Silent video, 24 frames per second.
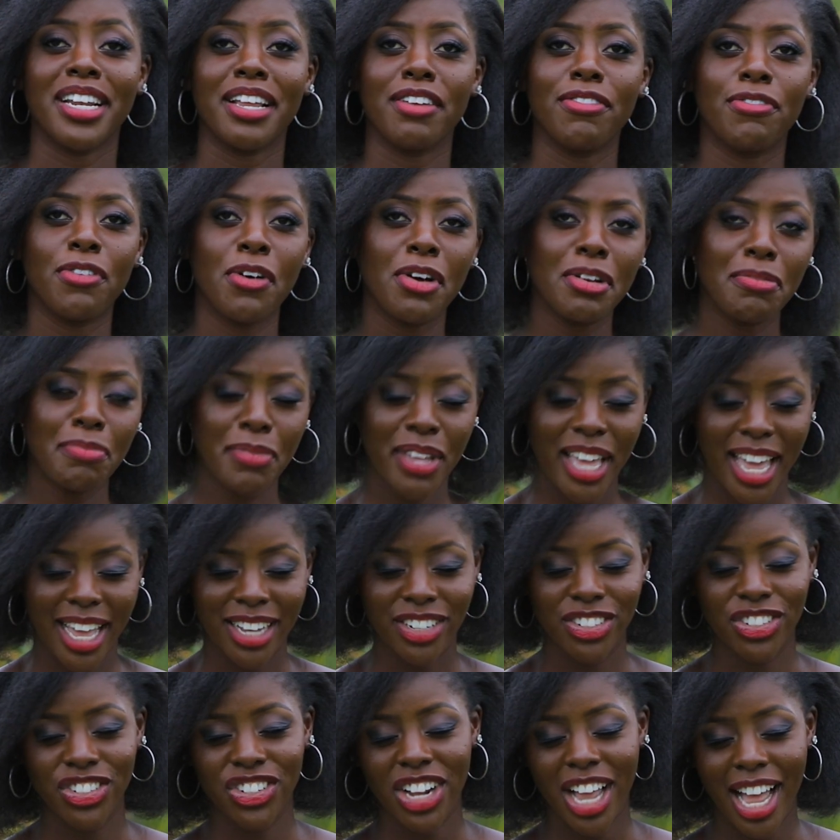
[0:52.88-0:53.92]
he phoned me at
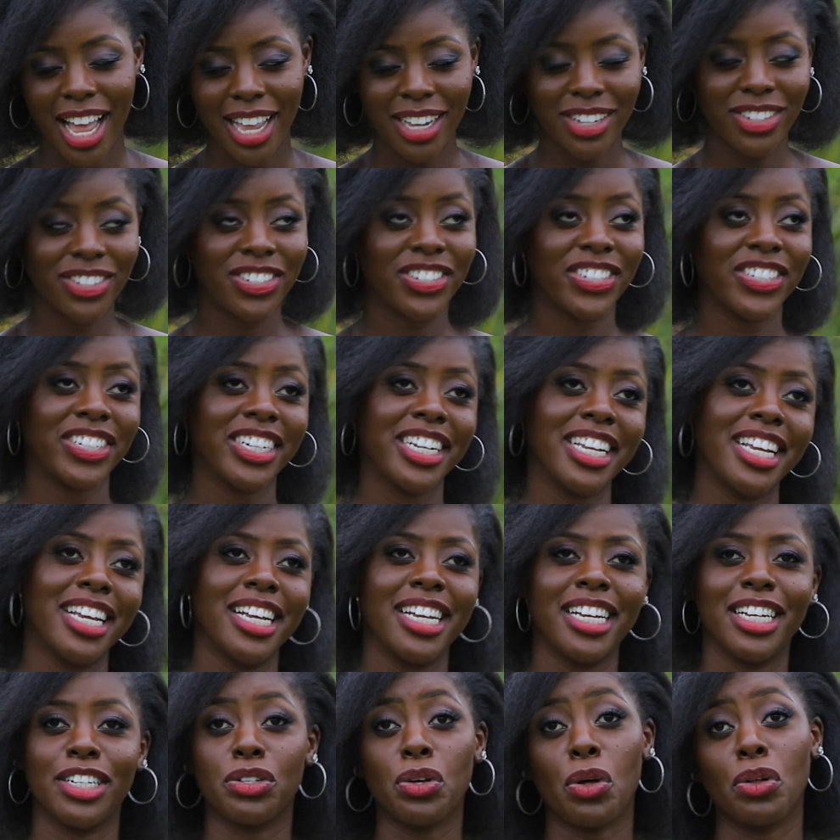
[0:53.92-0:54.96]
church,
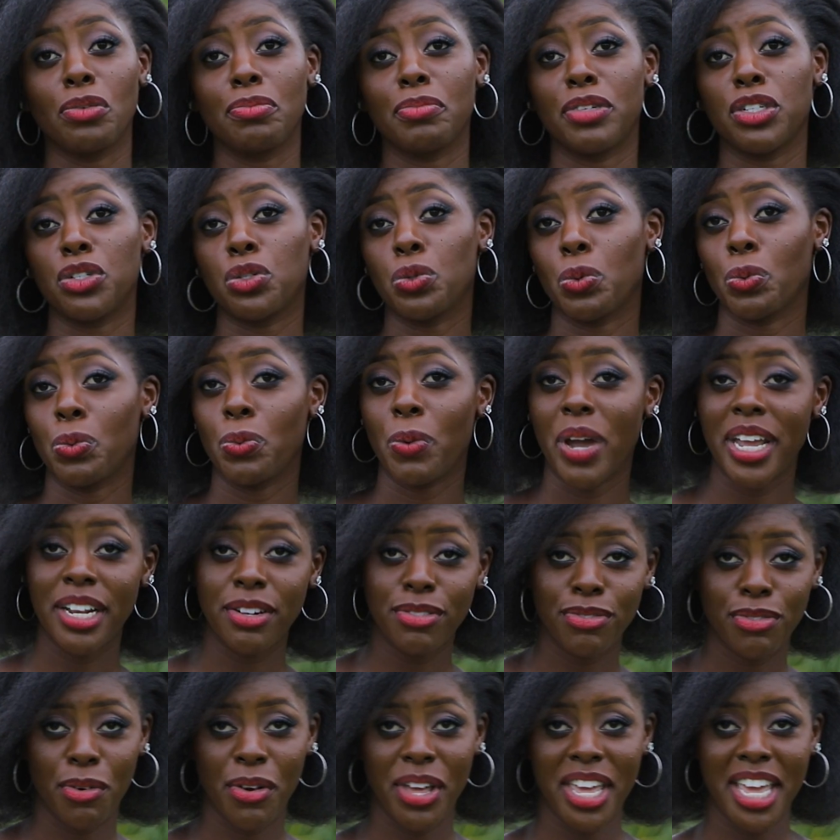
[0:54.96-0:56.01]
he told me to wait
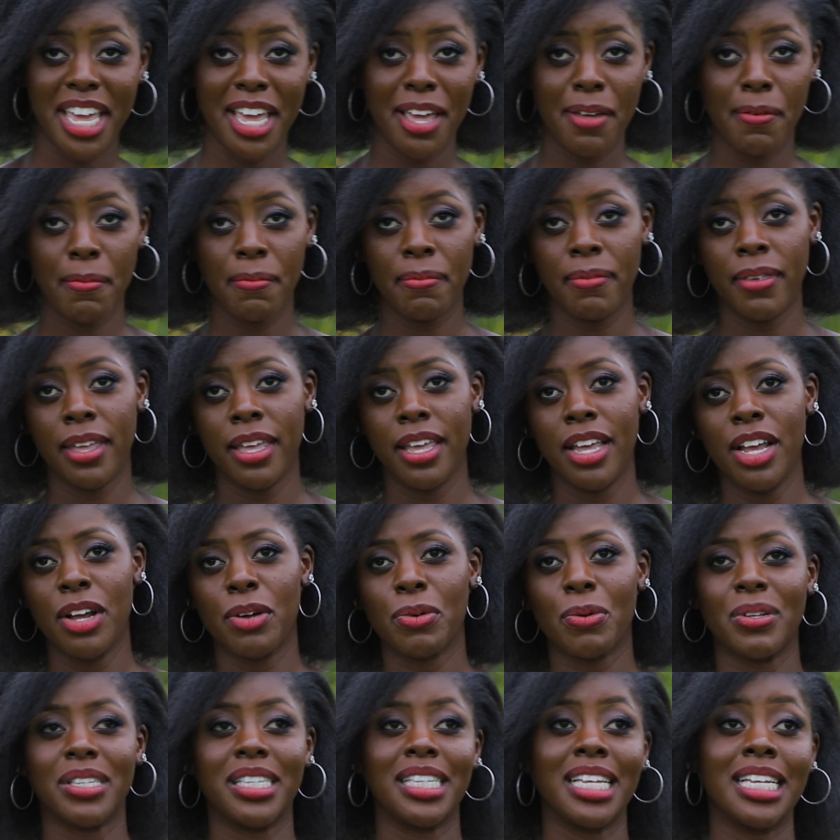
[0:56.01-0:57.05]
for him
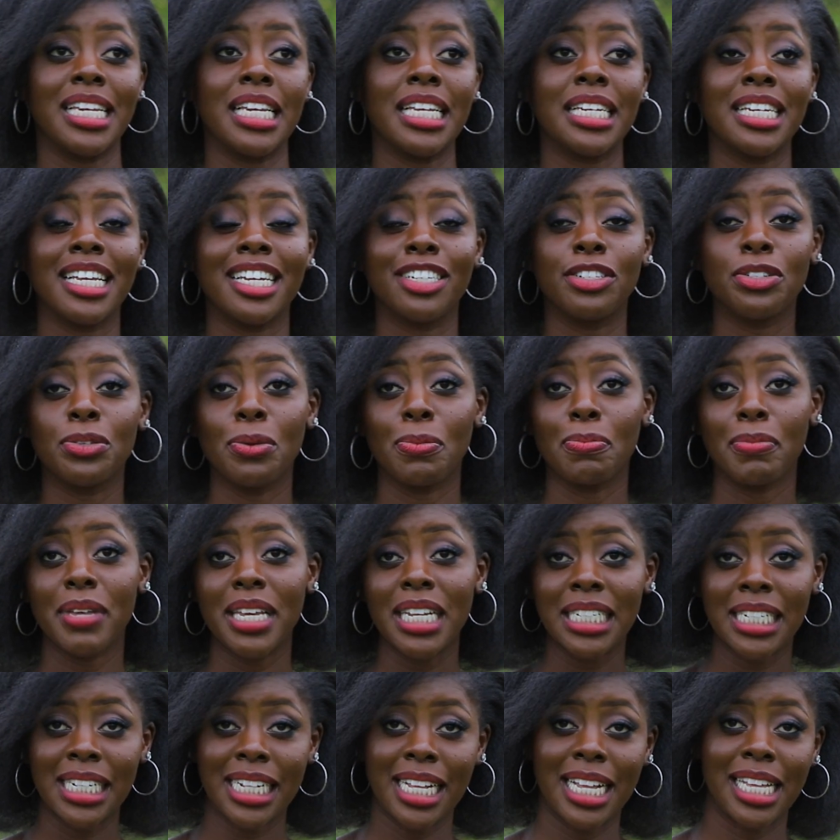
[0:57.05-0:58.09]
because he needed to meet
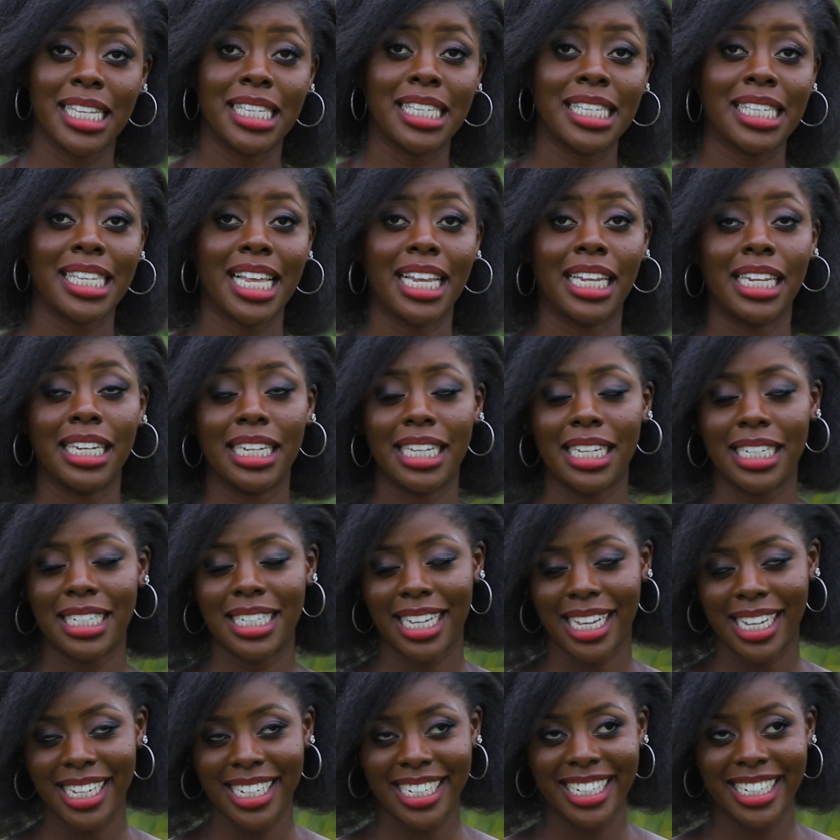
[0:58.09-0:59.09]
his cell leader.